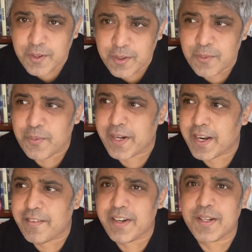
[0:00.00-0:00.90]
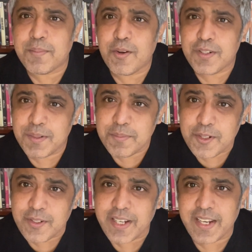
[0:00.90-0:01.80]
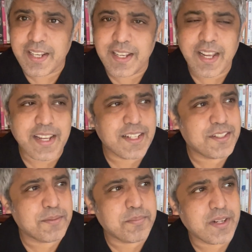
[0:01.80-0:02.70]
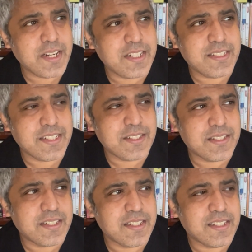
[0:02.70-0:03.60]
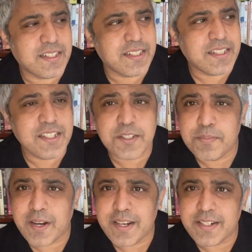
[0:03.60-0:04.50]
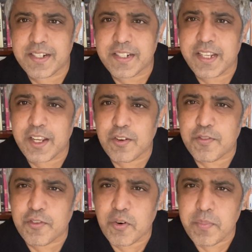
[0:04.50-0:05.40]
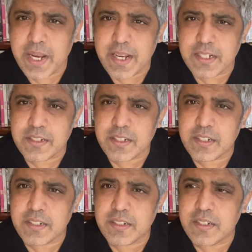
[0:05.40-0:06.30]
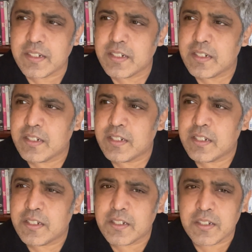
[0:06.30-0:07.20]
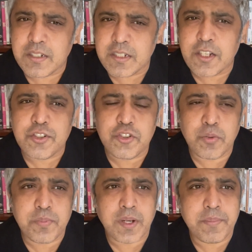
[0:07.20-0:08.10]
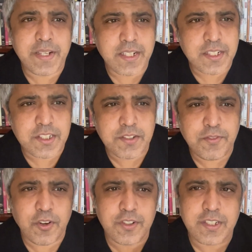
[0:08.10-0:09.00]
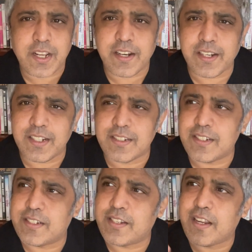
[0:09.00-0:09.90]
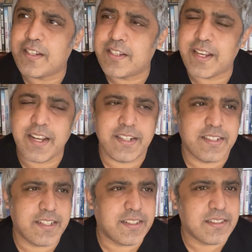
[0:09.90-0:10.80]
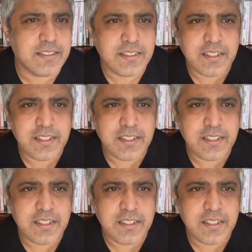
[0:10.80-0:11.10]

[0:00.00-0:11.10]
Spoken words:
when I read about him today, I get surprised that he's branded King of Romance, and Yash Chopra meaning chiffon saris and sunset and